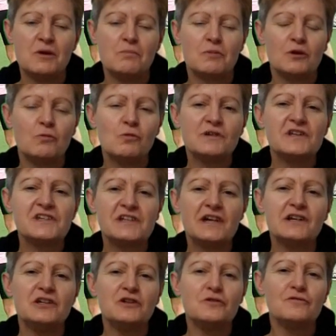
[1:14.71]
But I want to
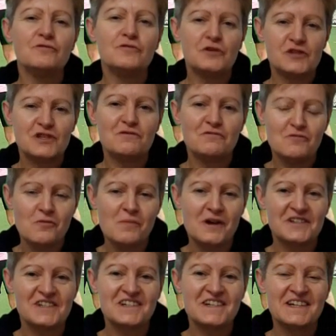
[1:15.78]
say to you first and
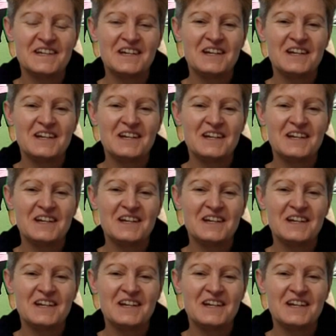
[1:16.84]
foremost